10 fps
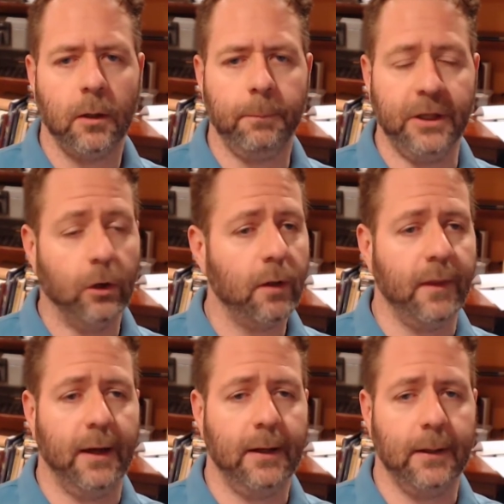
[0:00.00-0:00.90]
Beyond
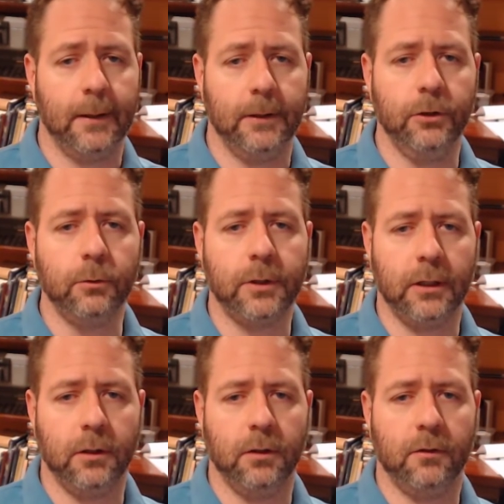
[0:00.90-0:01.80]
that, you
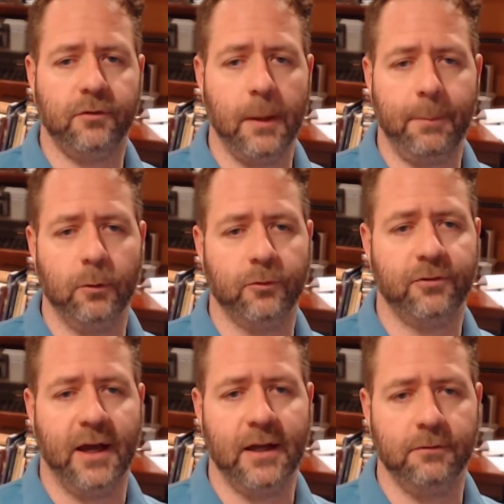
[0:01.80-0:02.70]
can step
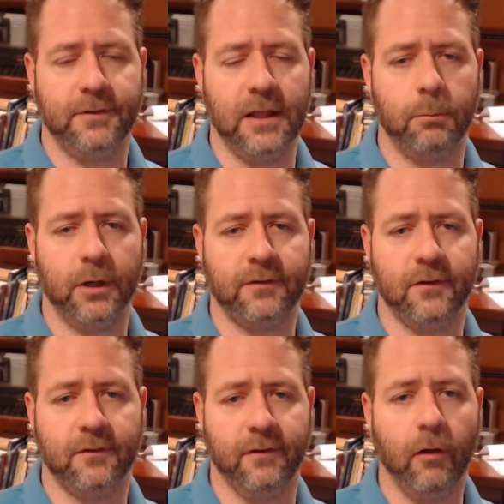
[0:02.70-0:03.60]
outside of Databricks
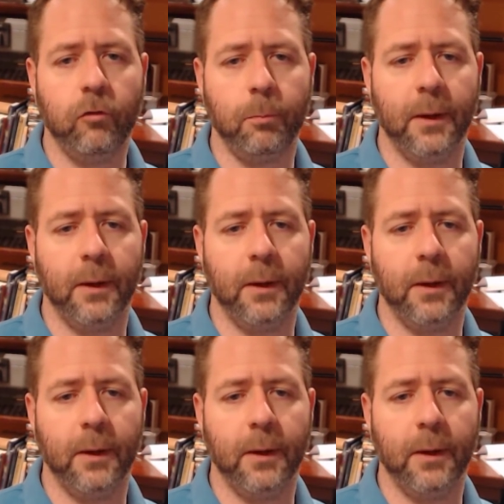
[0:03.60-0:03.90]
itself